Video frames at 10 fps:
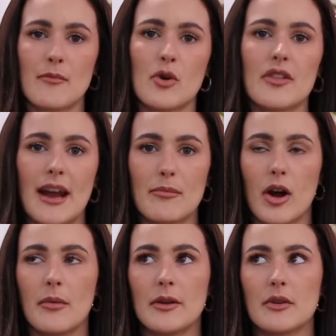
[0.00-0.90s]
and more than I
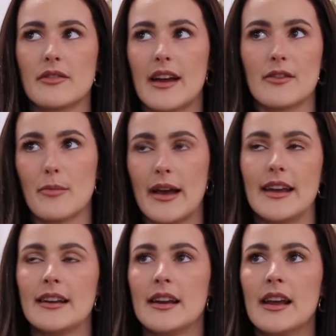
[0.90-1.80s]
probably would have ever
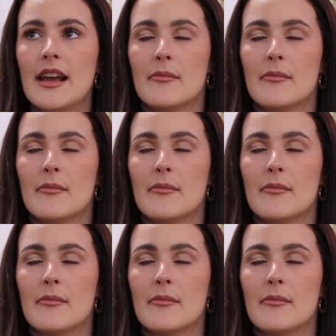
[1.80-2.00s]
paid,